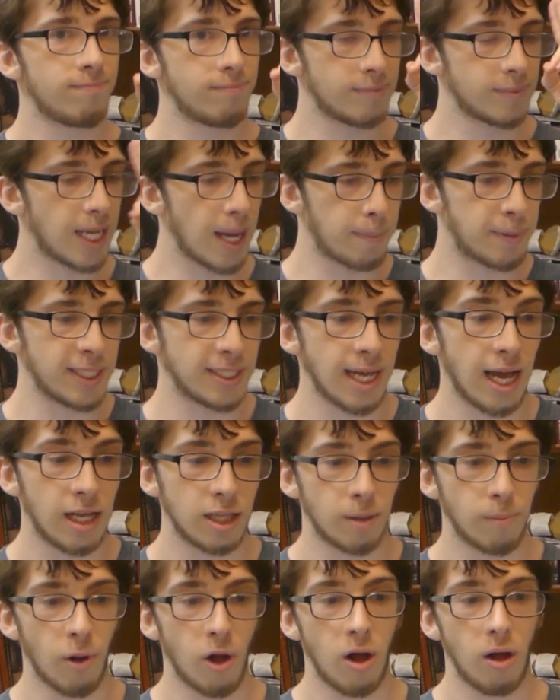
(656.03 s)
kept his eye on
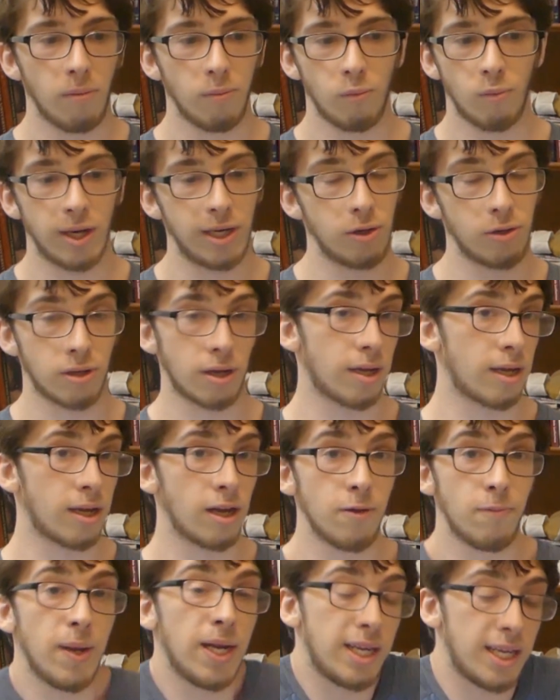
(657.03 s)
the ball. When it
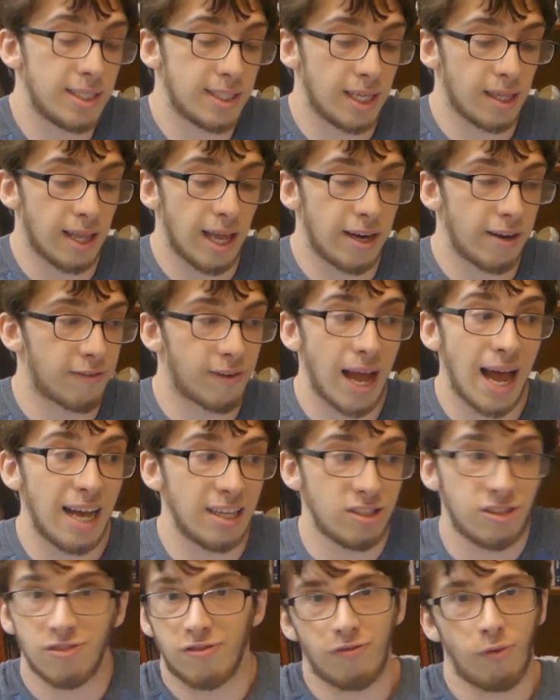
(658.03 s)
could have been easy to let off
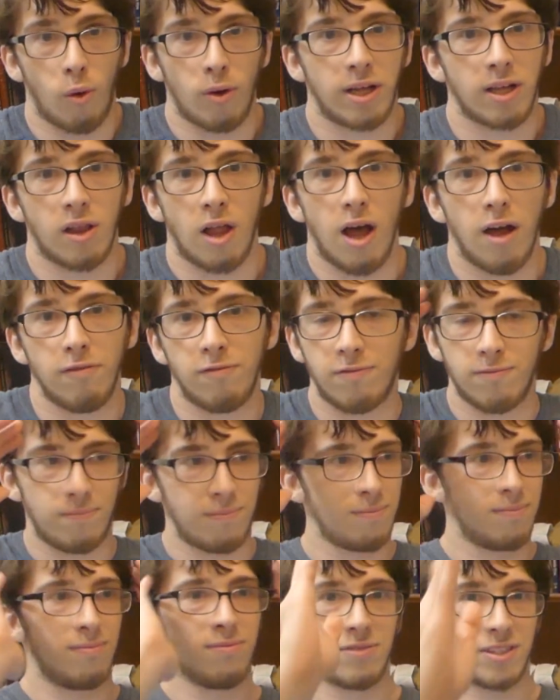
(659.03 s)
gas, 40 love,
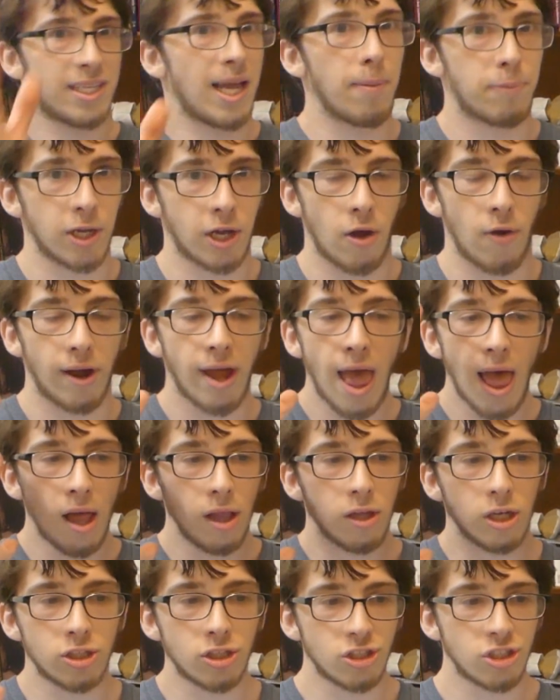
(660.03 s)
just kept it going.
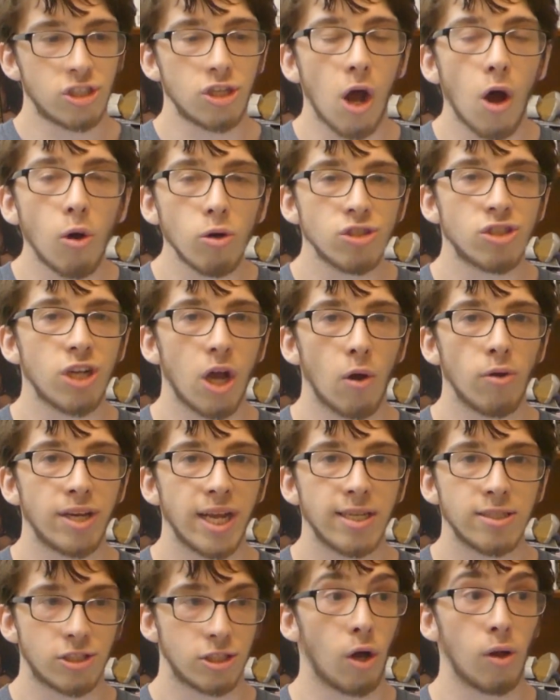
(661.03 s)
Looks so zoned
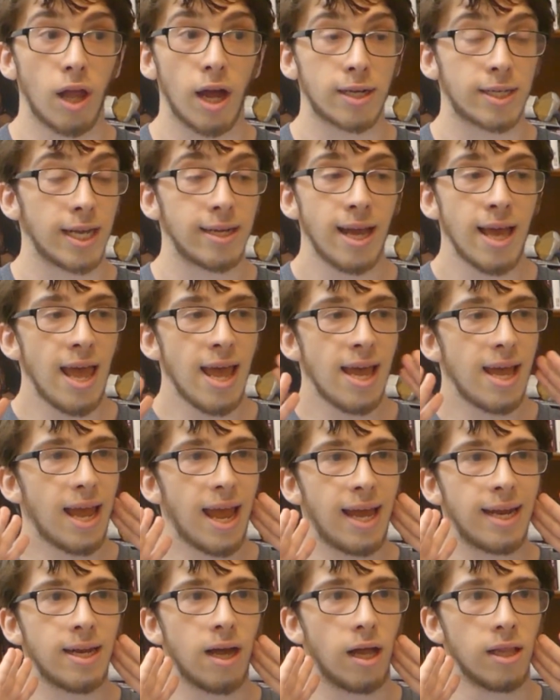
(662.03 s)
in, so locked in.
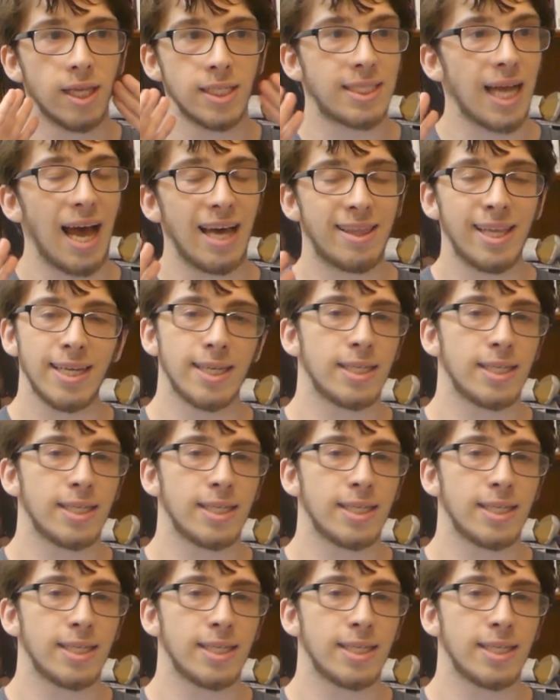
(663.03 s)
And listen, I think